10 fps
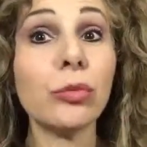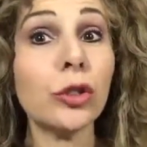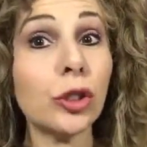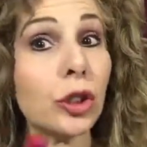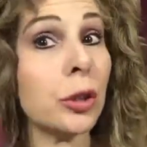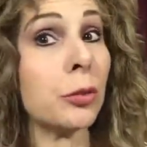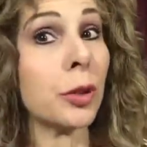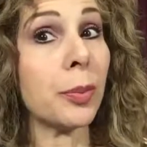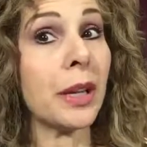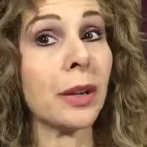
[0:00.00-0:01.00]
Just a little
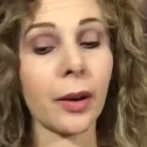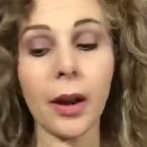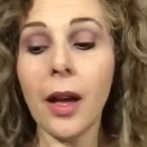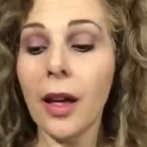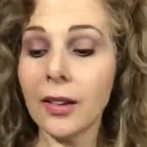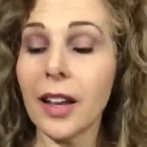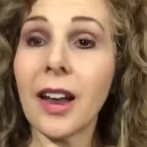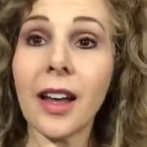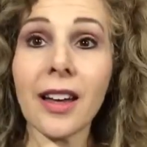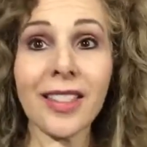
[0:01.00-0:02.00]
more pinker.
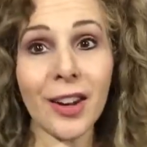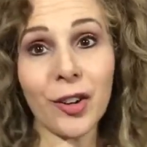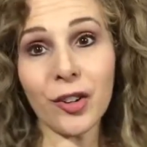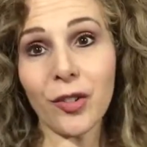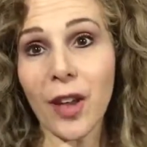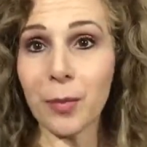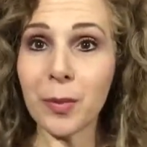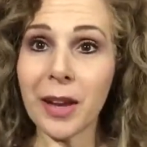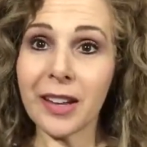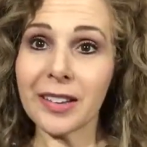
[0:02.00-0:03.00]
Ta-da! There's your
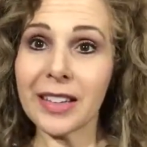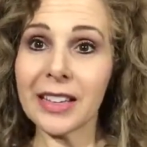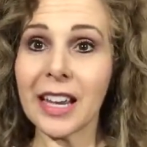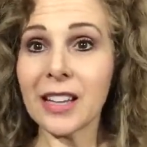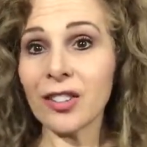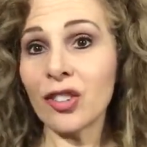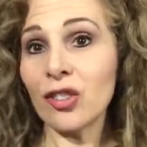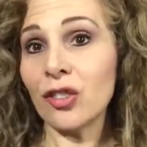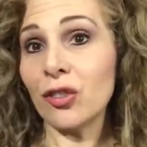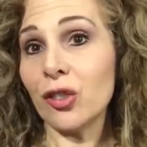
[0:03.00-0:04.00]
Fabumazing
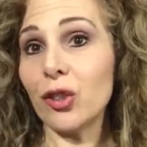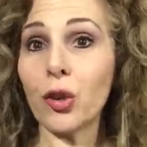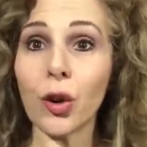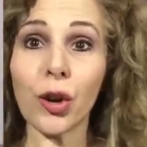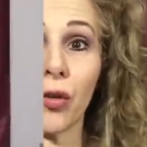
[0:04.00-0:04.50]
and tutorial